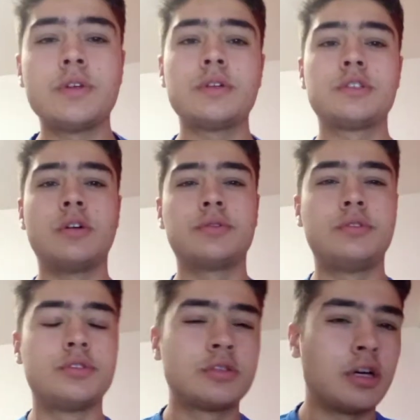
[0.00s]
So
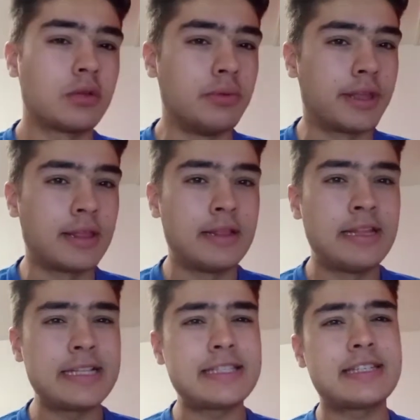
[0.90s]
to start with,
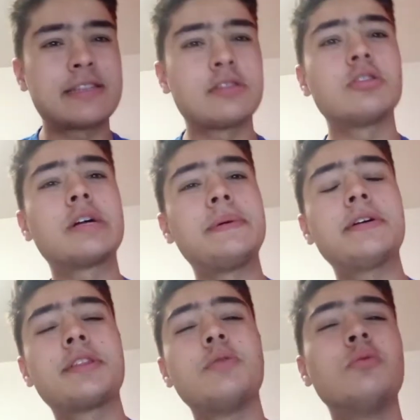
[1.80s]
let's talk
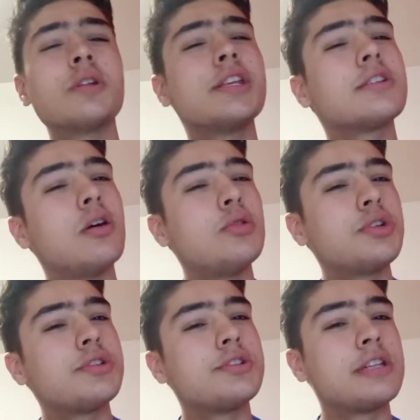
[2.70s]
about what is
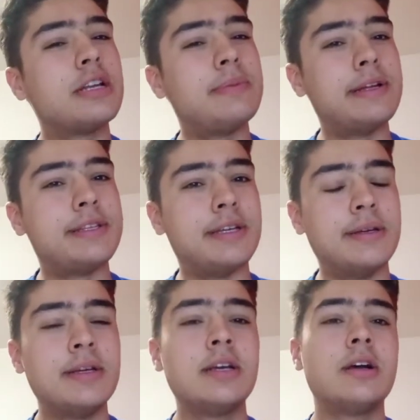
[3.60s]
ocean
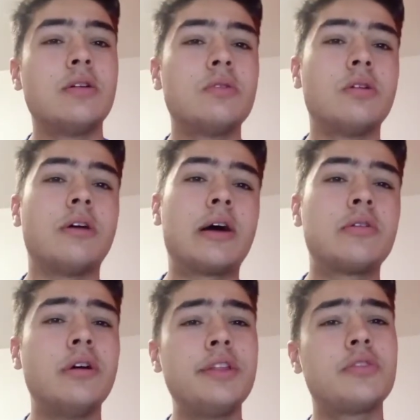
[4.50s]
sustainability. Well,
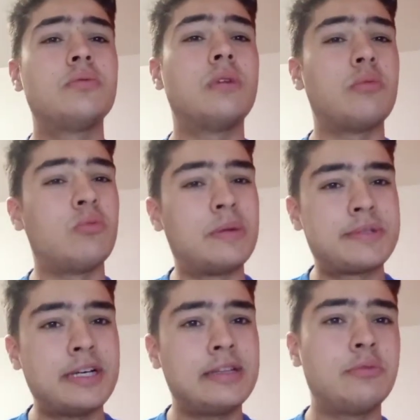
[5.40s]
according to one
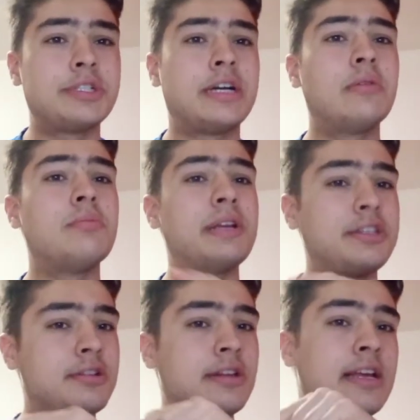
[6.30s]
website, which I will
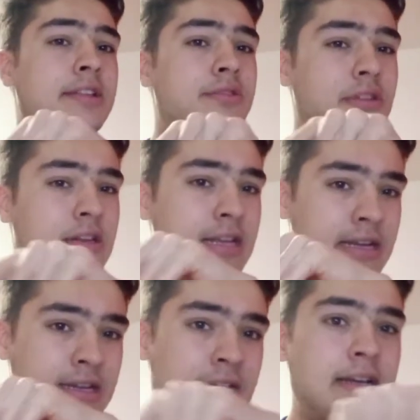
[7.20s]
mention into the
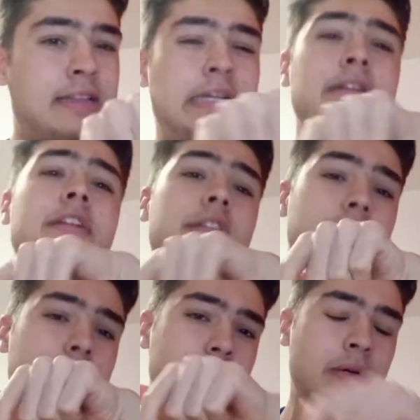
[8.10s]
link down in the
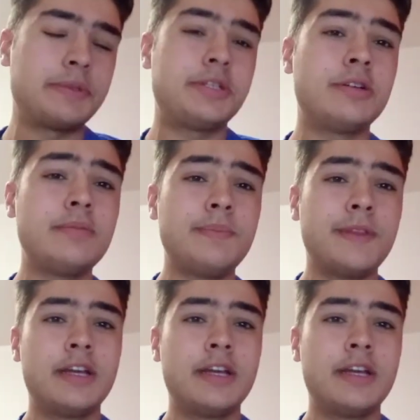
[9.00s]
description,